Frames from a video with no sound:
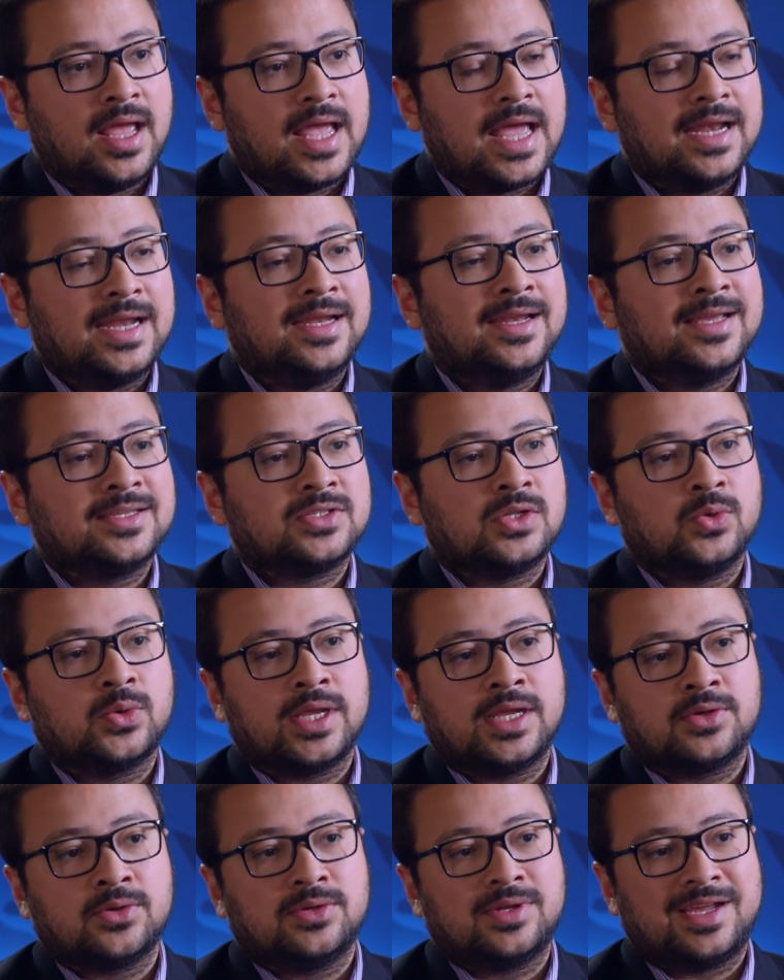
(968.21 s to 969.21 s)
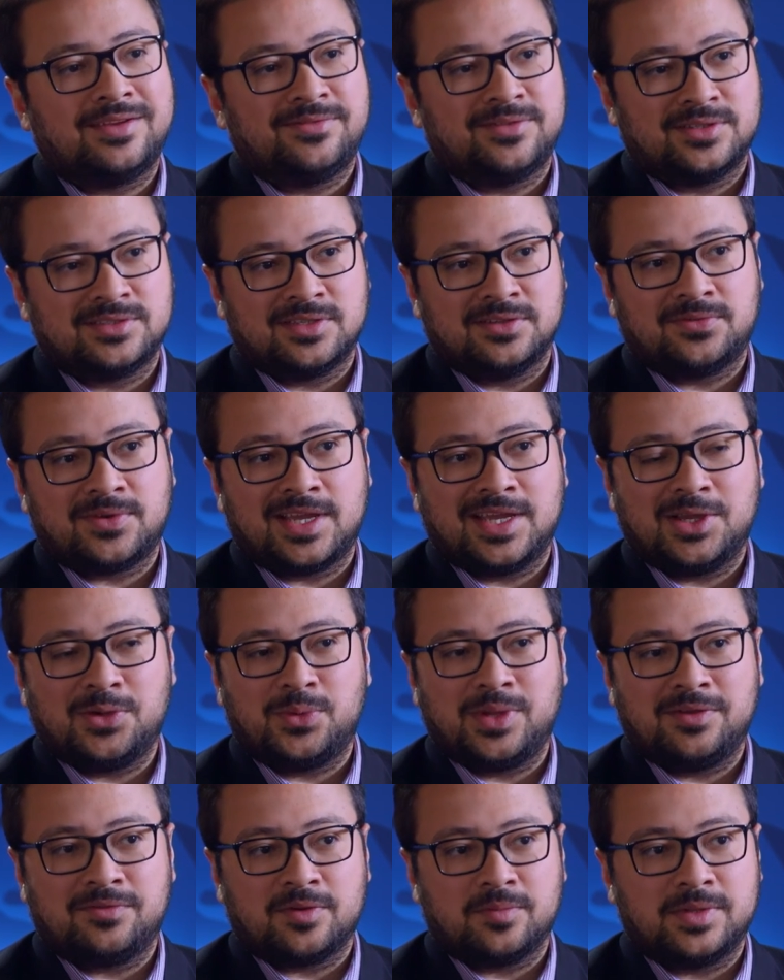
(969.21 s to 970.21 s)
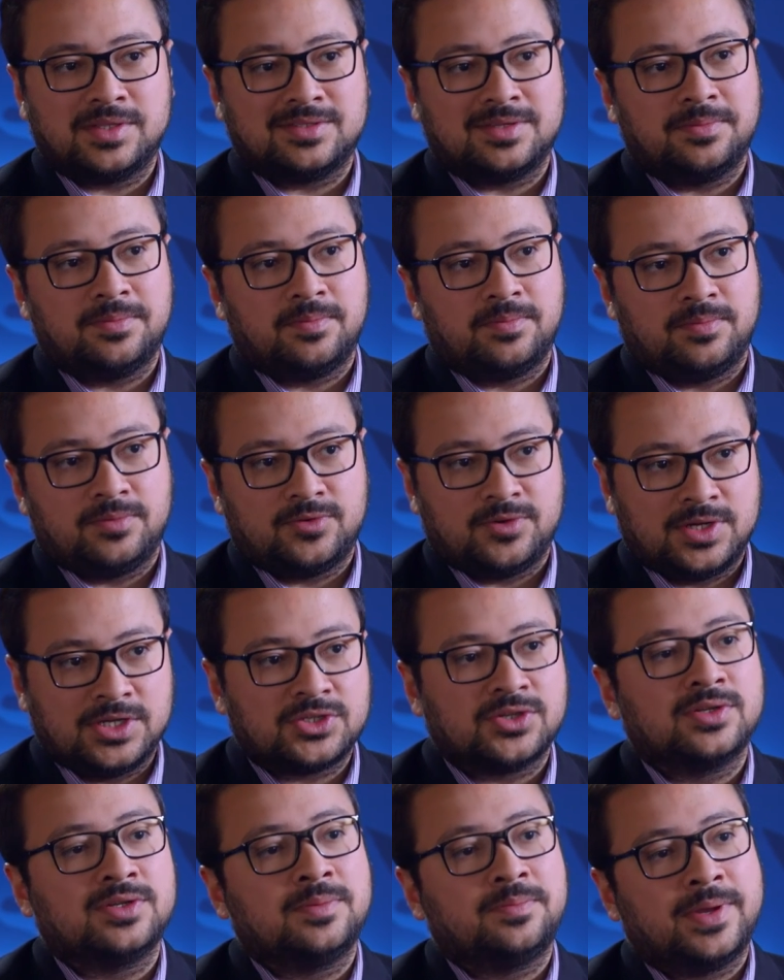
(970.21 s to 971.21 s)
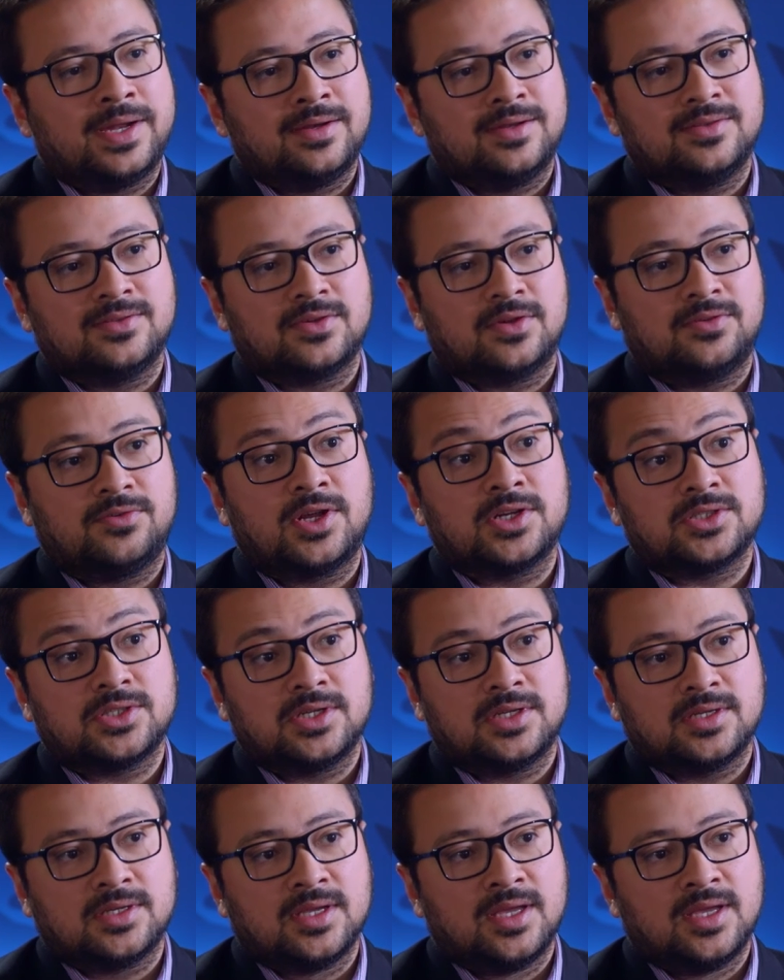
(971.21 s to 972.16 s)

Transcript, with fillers: And India is looking to diversify away from its de traditional dependence on Russia.